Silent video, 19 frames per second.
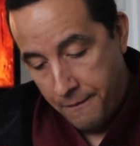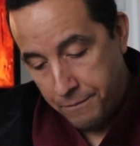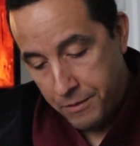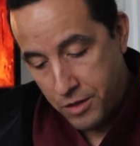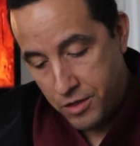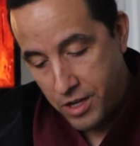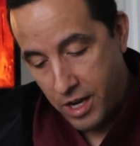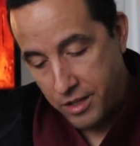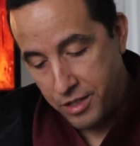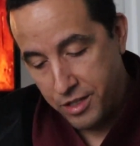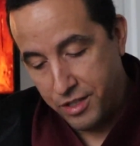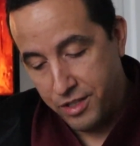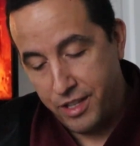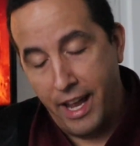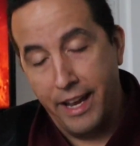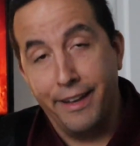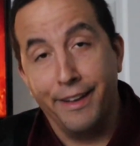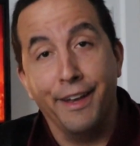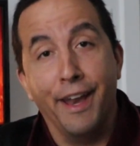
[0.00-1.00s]
The judges
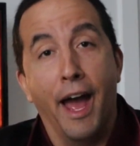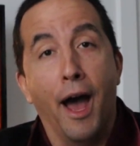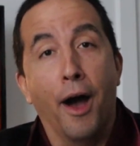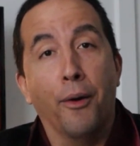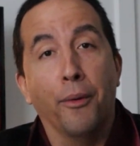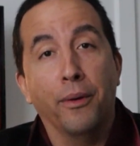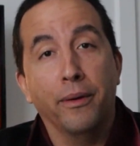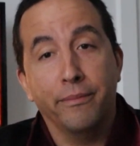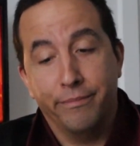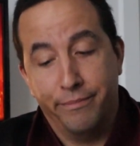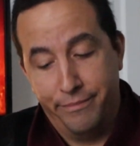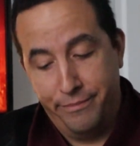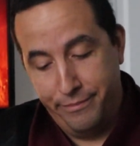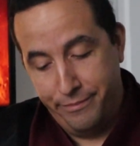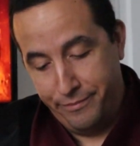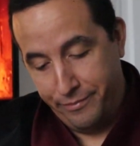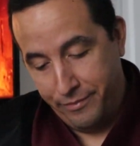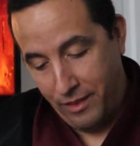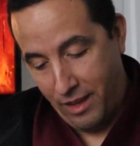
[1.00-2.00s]
said no.
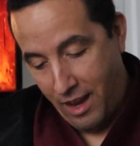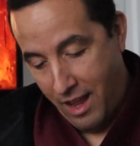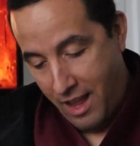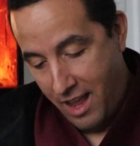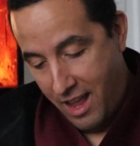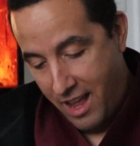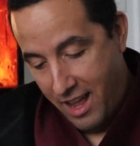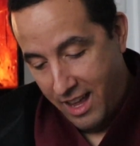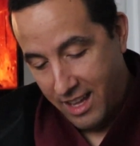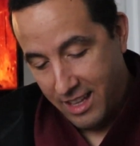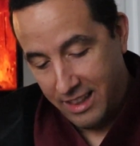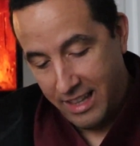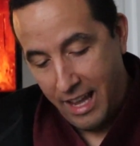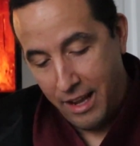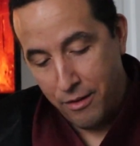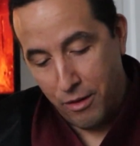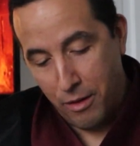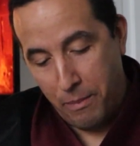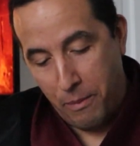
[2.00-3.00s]
In
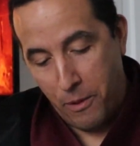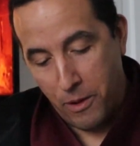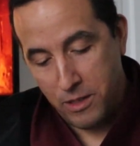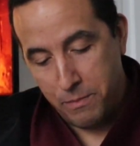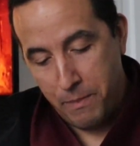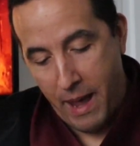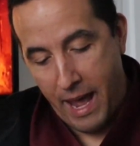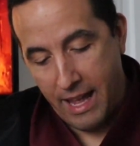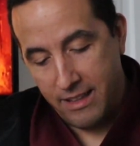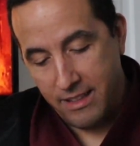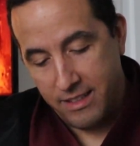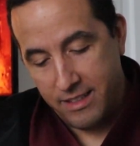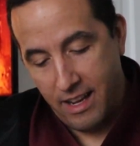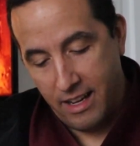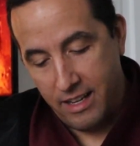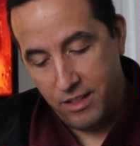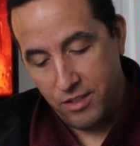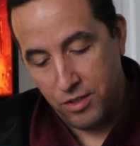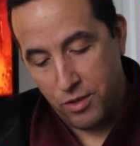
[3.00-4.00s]
later reports, Patton
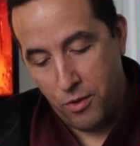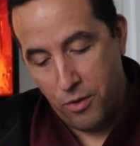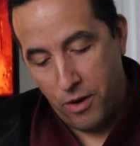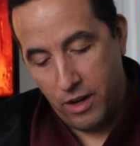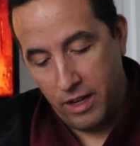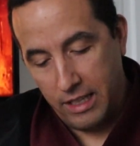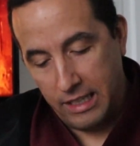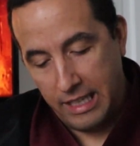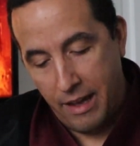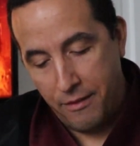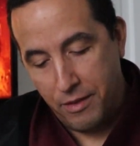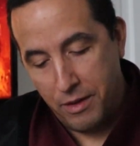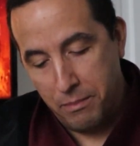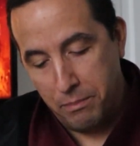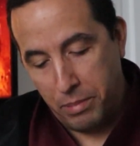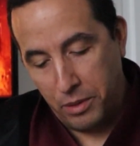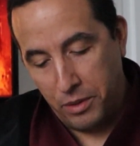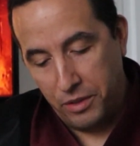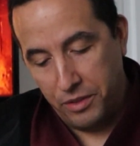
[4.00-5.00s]
said he scored
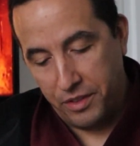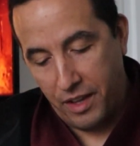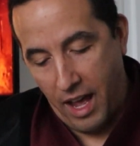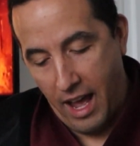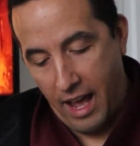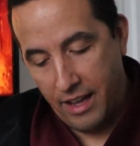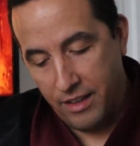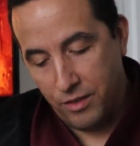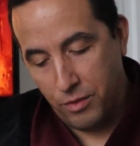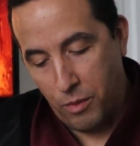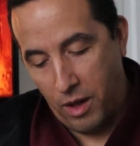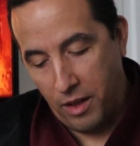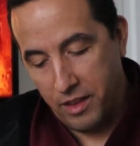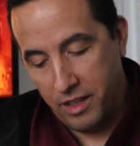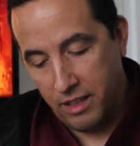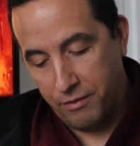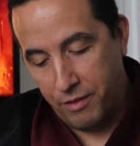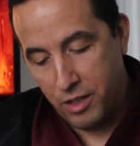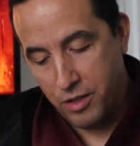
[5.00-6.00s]
11 bullseyes, while
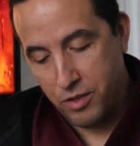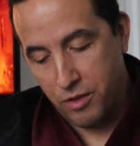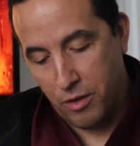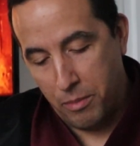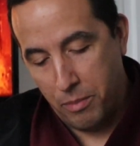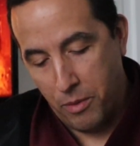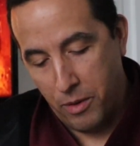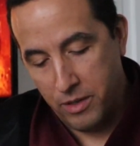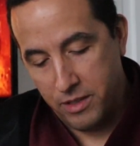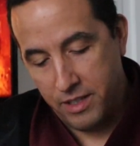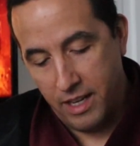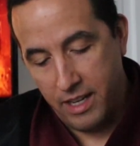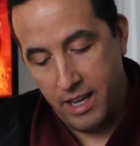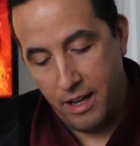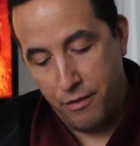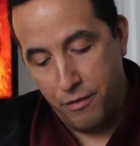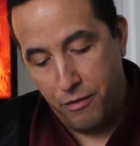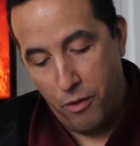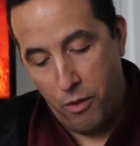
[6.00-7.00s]
the official report said
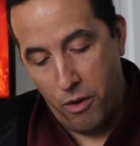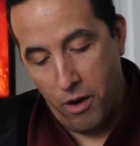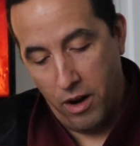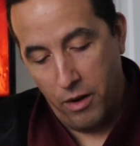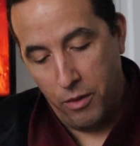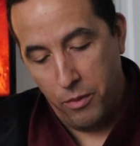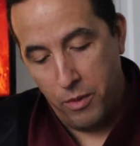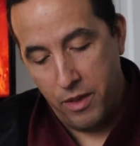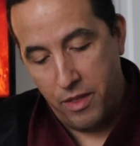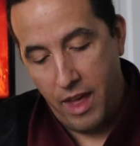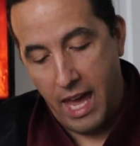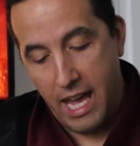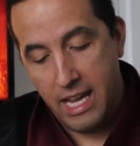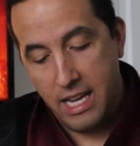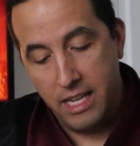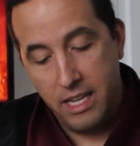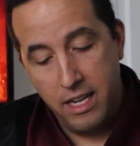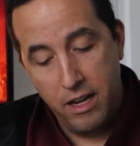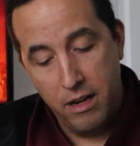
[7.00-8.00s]
he had 4, with
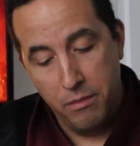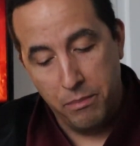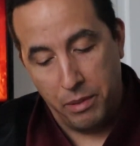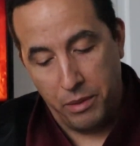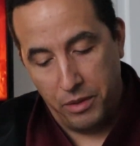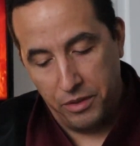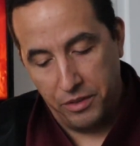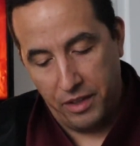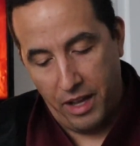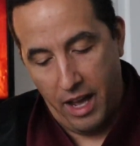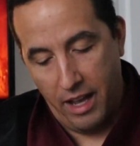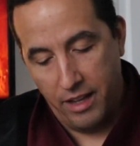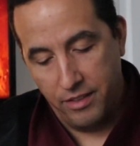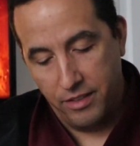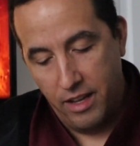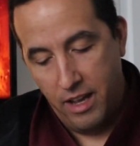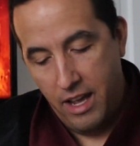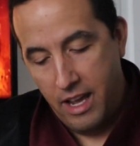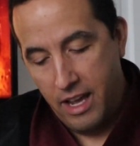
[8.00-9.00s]
8 near
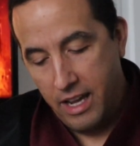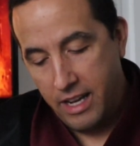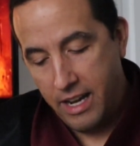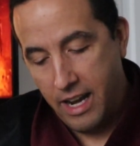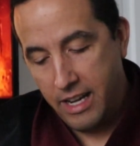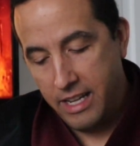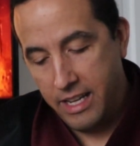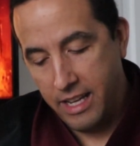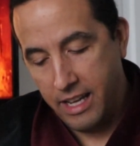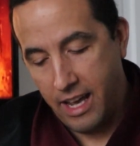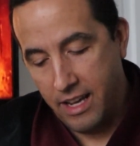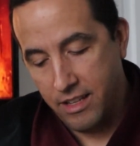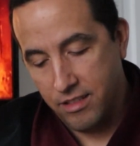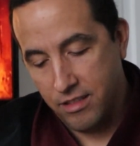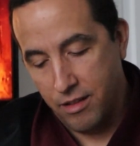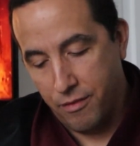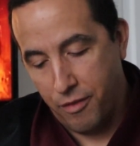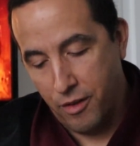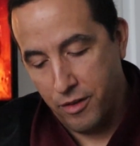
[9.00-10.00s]
bullseyes. In any
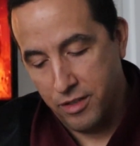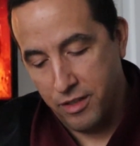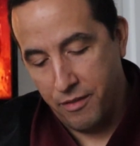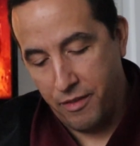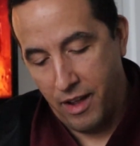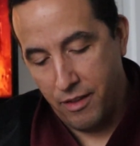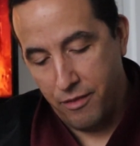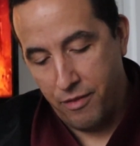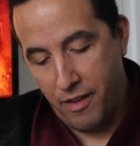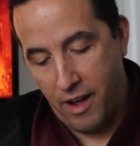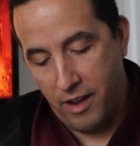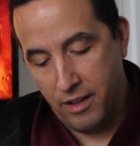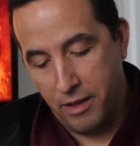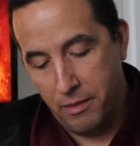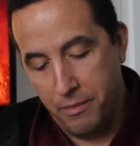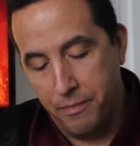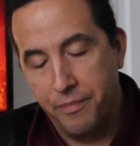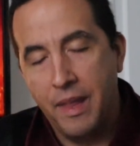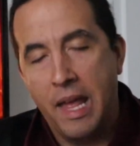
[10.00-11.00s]
case, the first event found
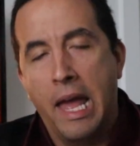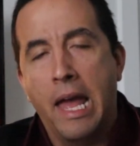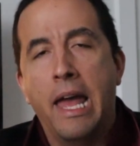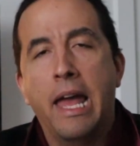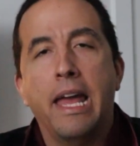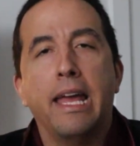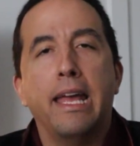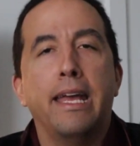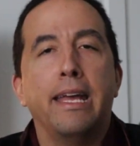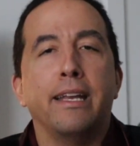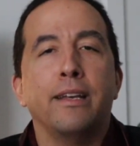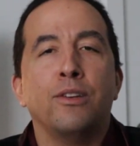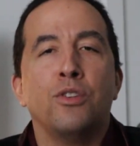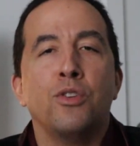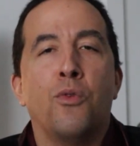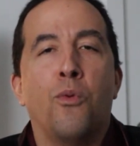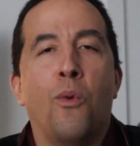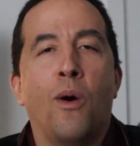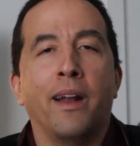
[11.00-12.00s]
him in
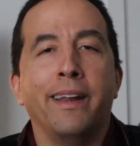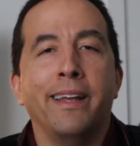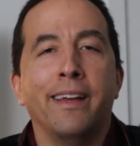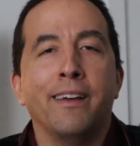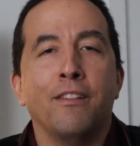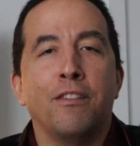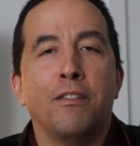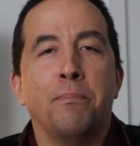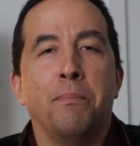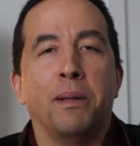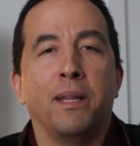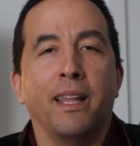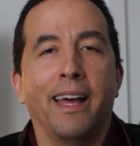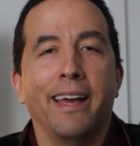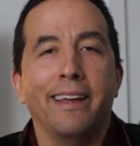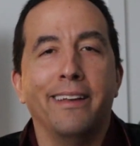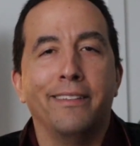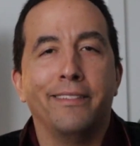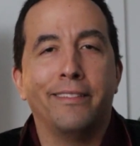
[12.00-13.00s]
20th
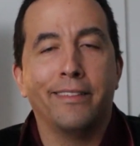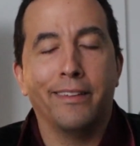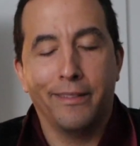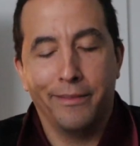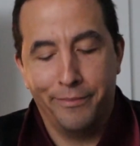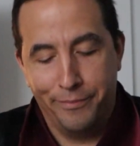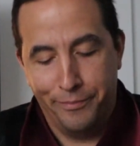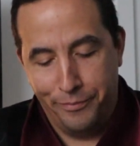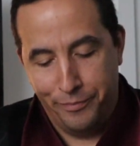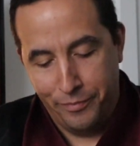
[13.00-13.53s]
place.